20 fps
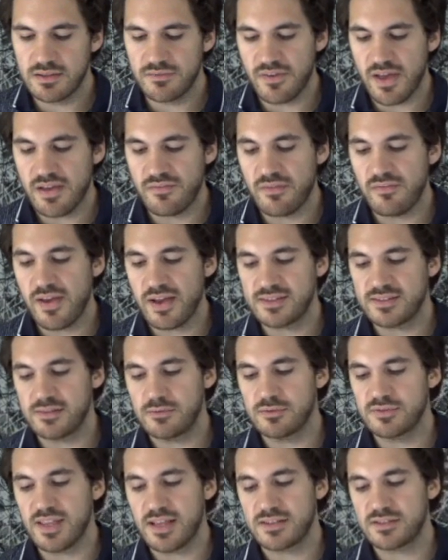If f of x
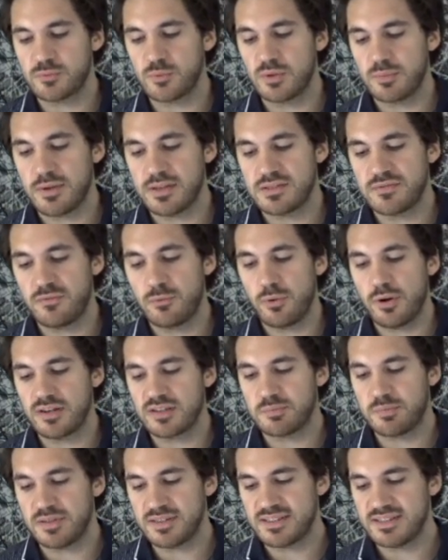equals x squared minus
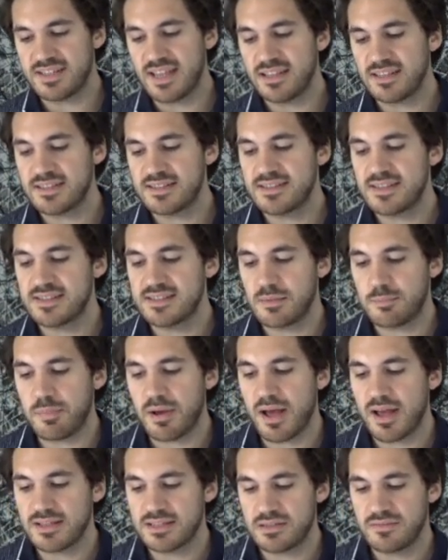4x plus 10 and c is a
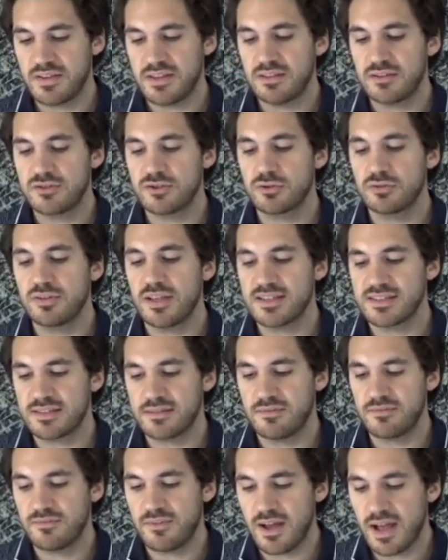positive integer less
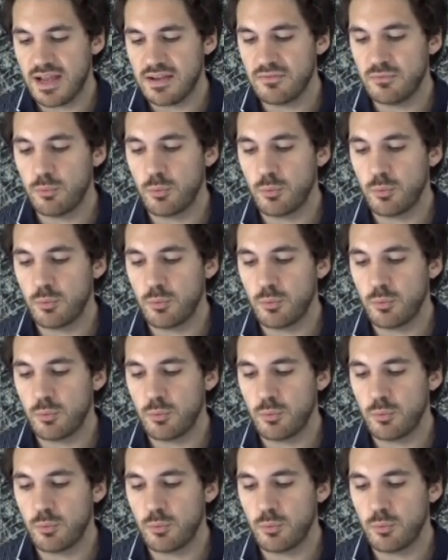than 5,